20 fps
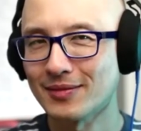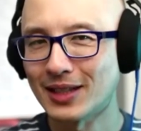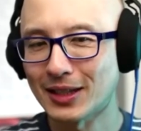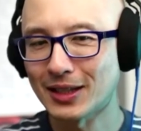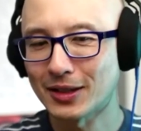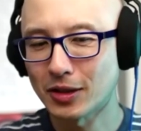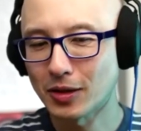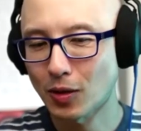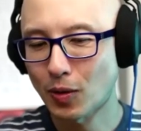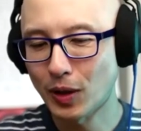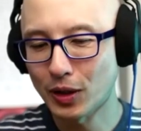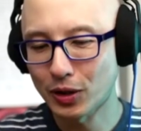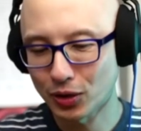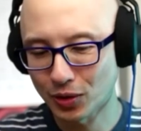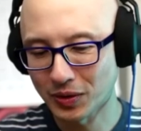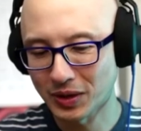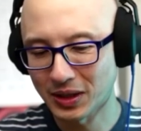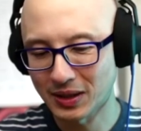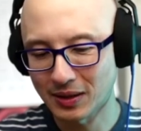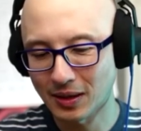that's
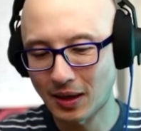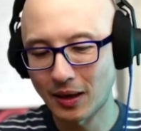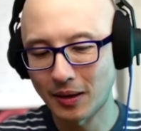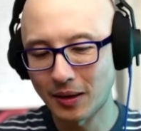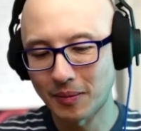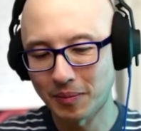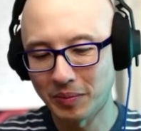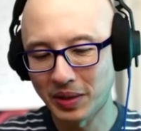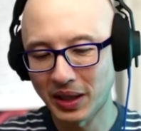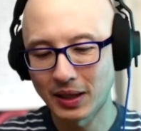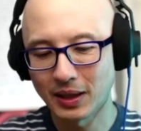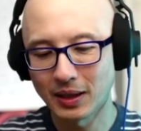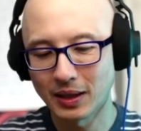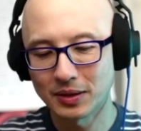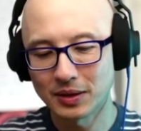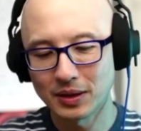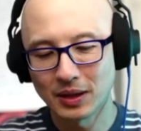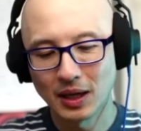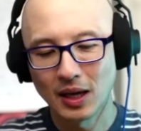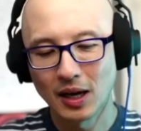sequential design,
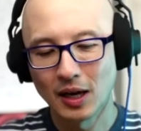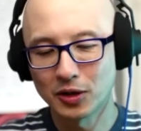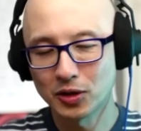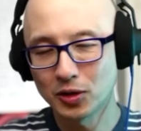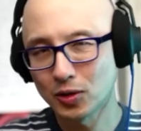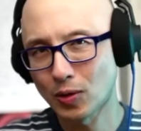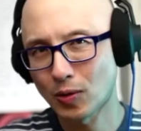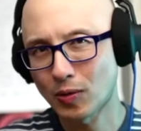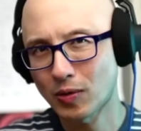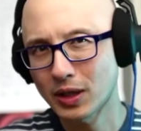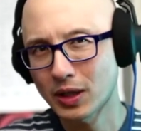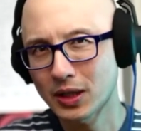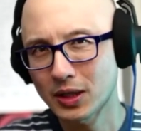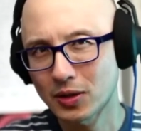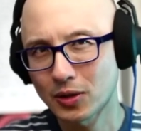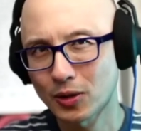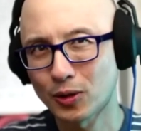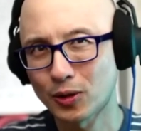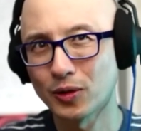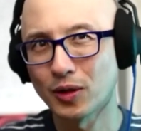because a story
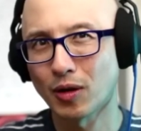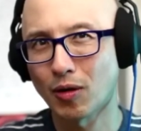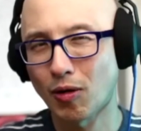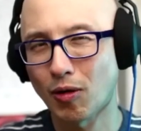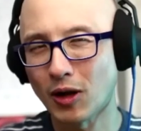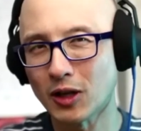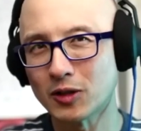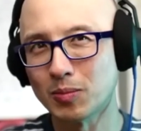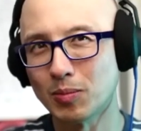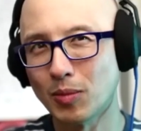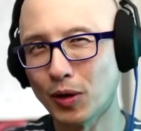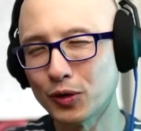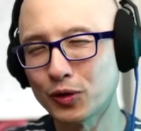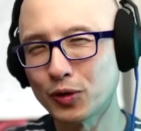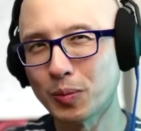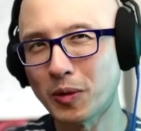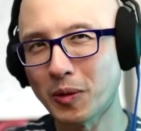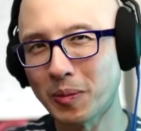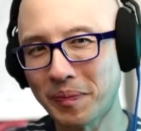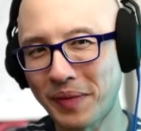is told across
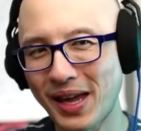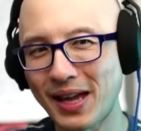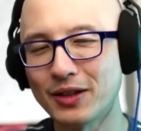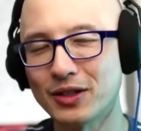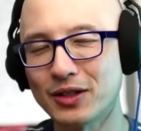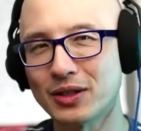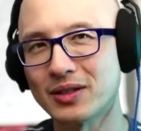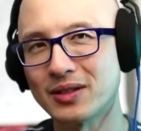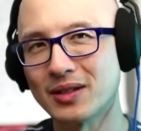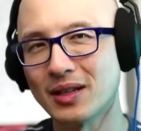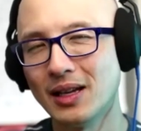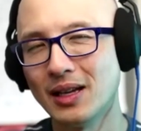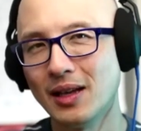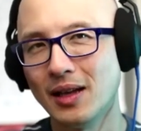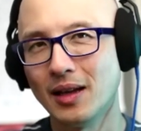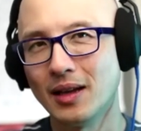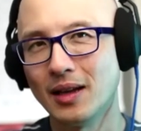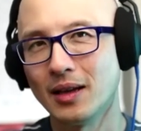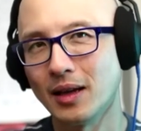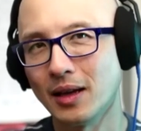multiple pages,
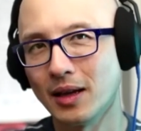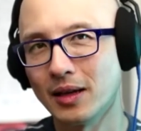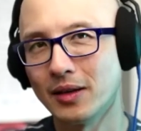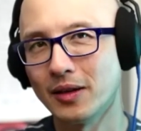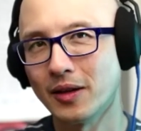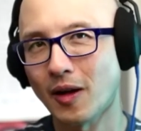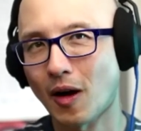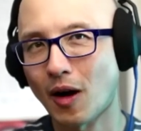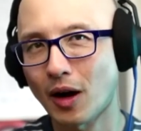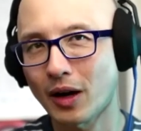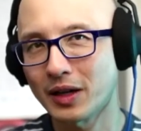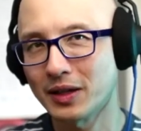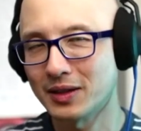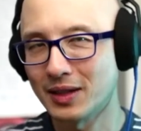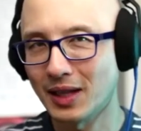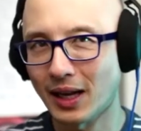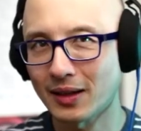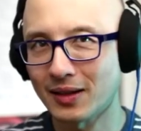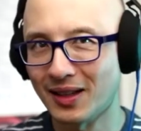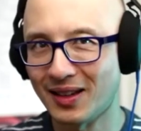and the
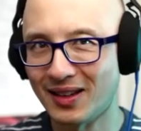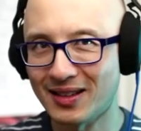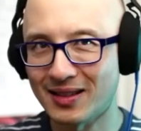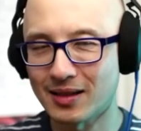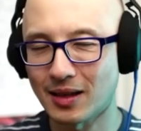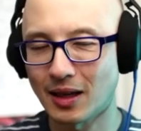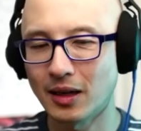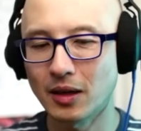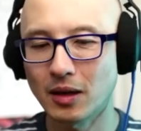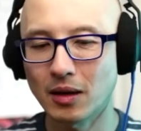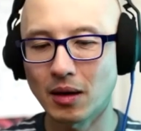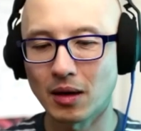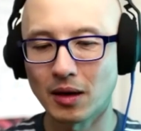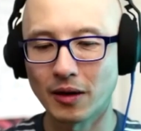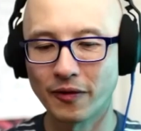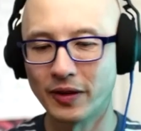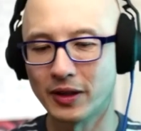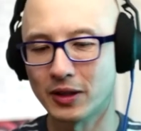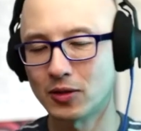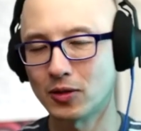architect, the designer
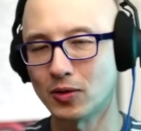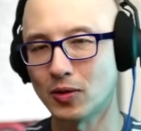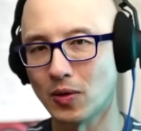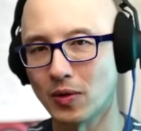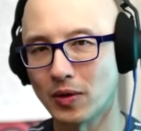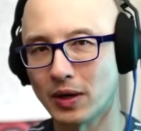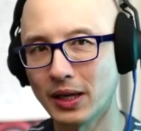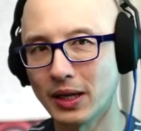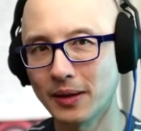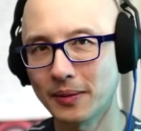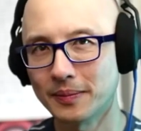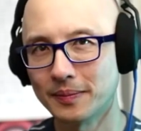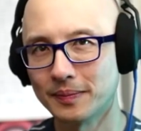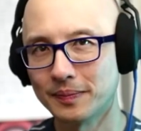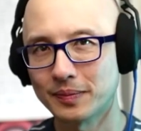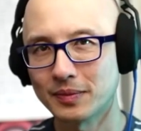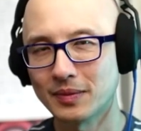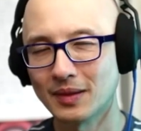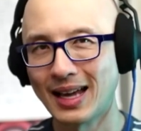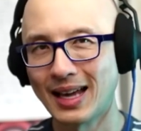of the story,
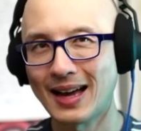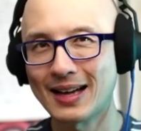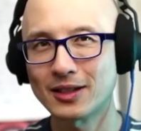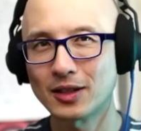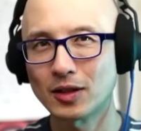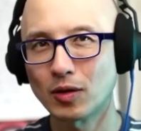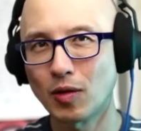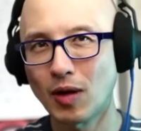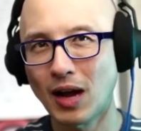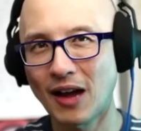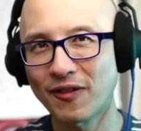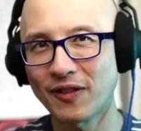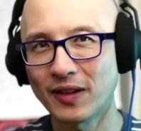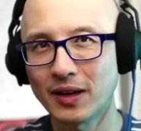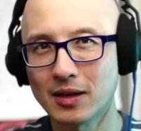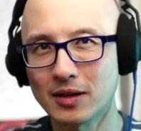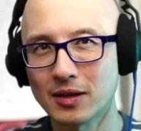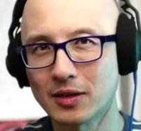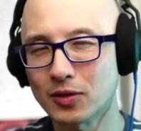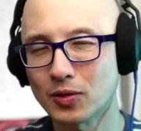has to craft it
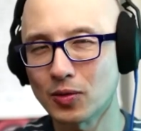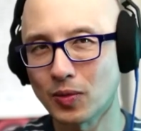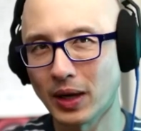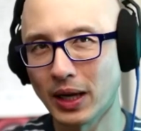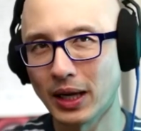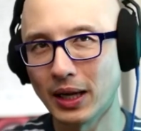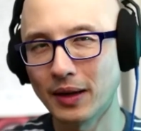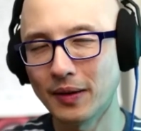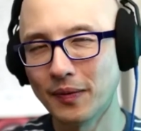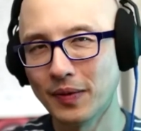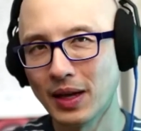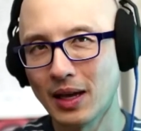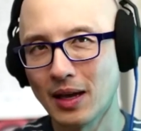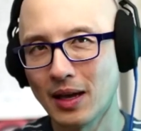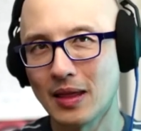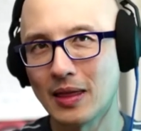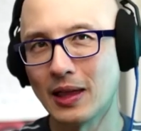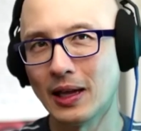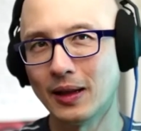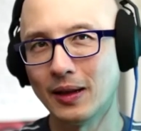in such a way
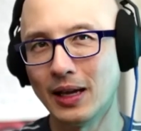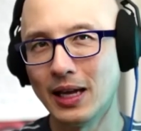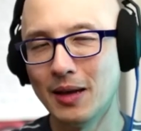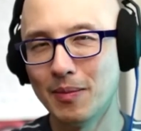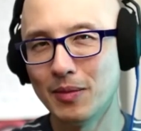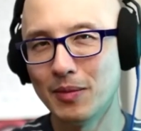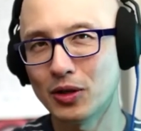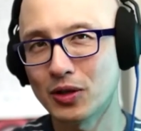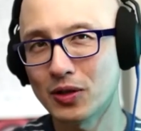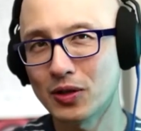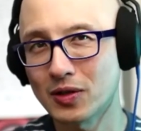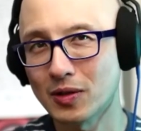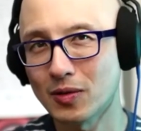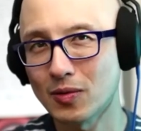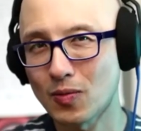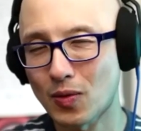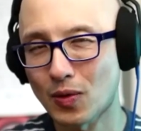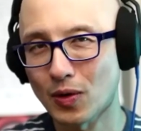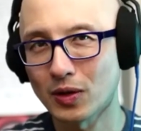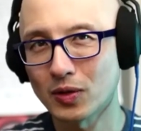that images
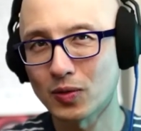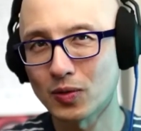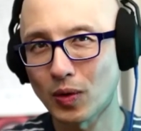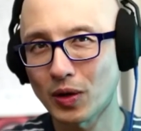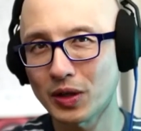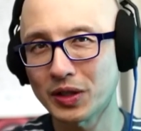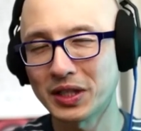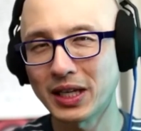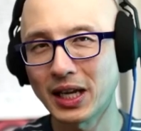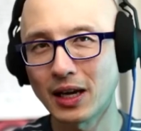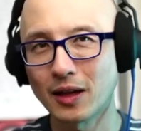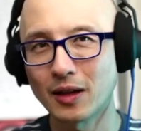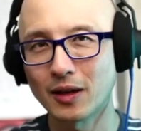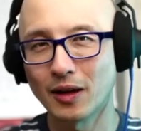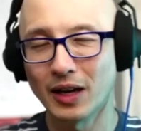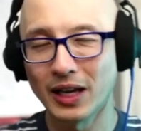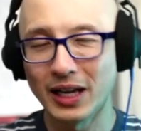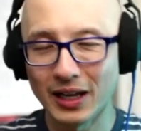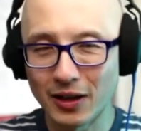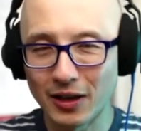and words work
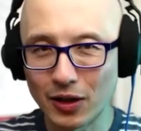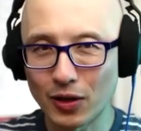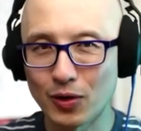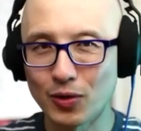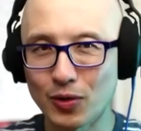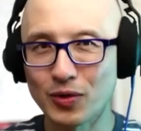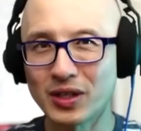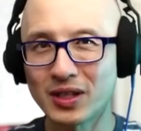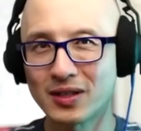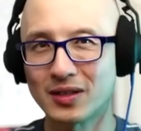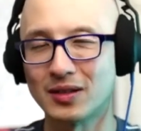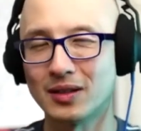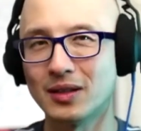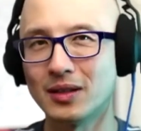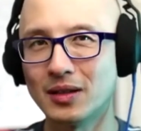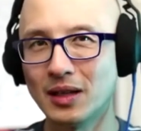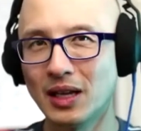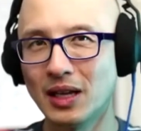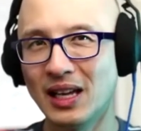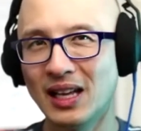together in
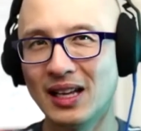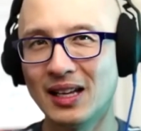unison